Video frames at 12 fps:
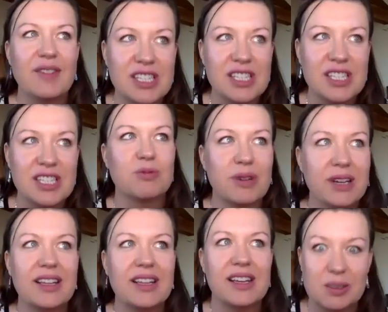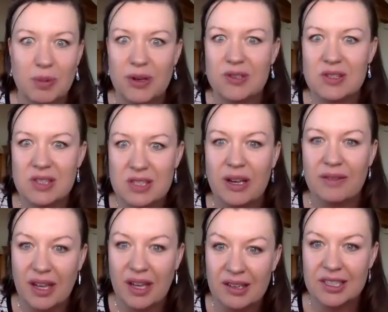just really exposed this
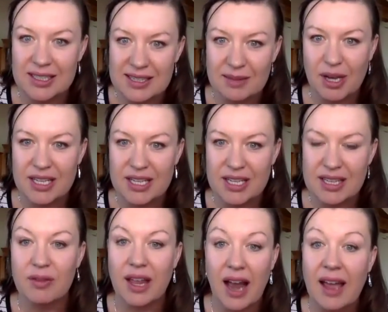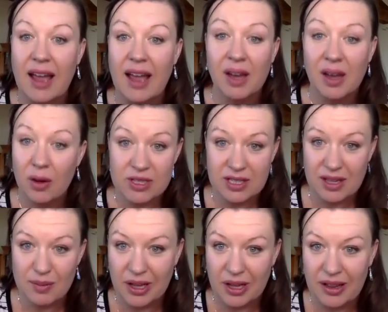point of ignorance in myself that I was
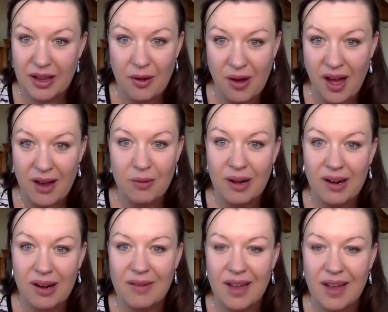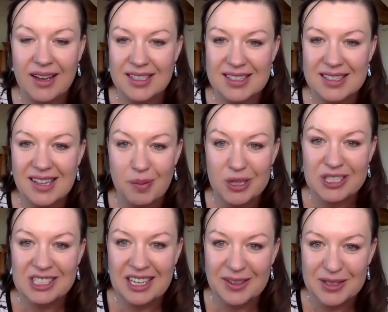completely unaware of. And I just
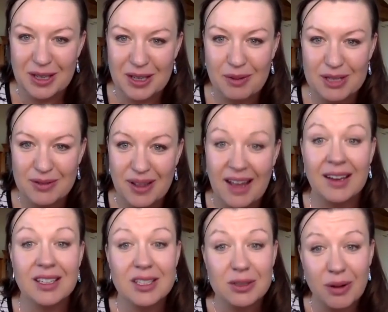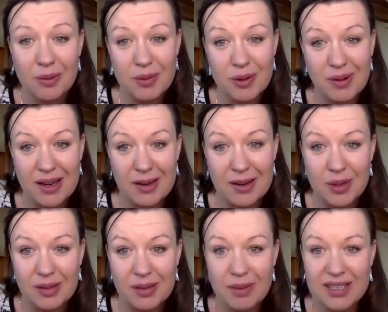appreciate you so much for that. And I do hope you write a
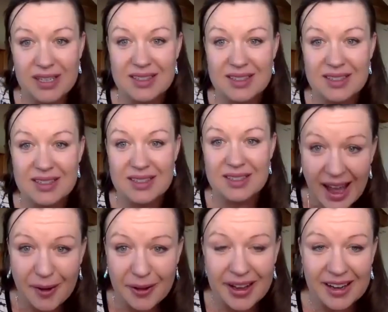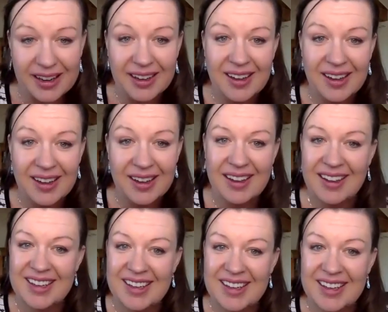book because holy cow, like
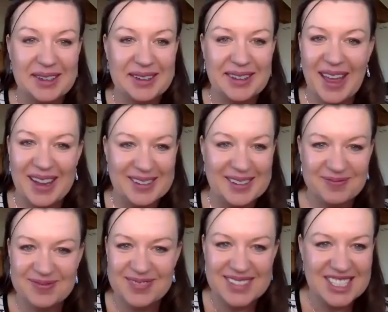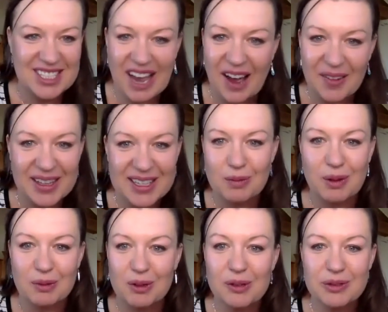you need to like shout this from
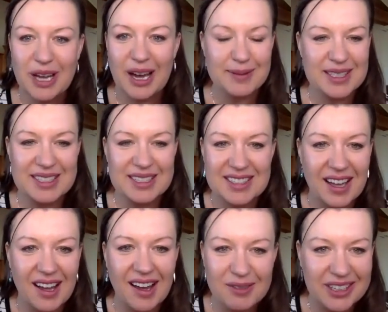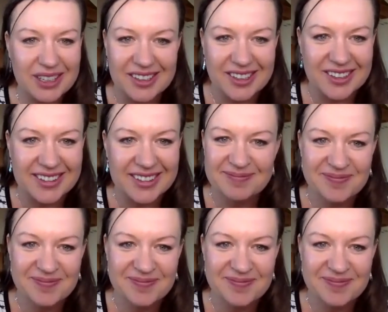the rooftops. This is unreal, girl.